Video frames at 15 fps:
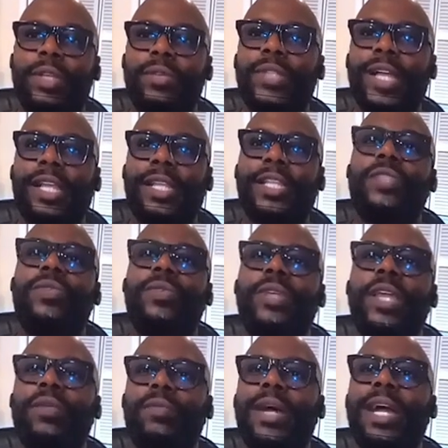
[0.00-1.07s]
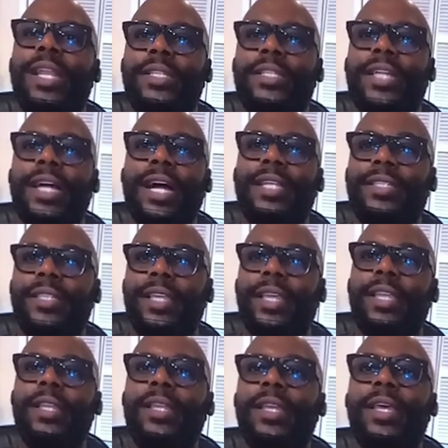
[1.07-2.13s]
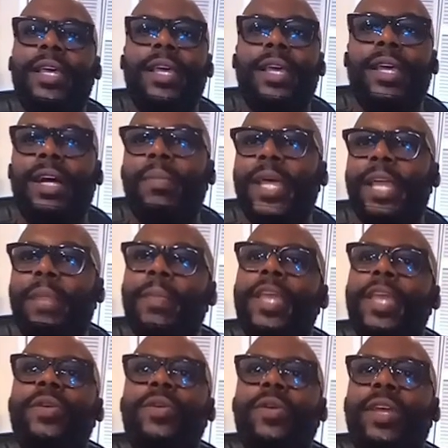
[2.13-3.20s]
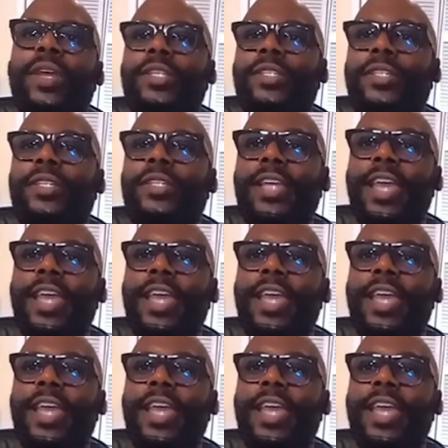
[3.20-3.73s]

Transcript: He was like, "Let's create a Rodney Scott," and I'm like, "Man, you crazy!"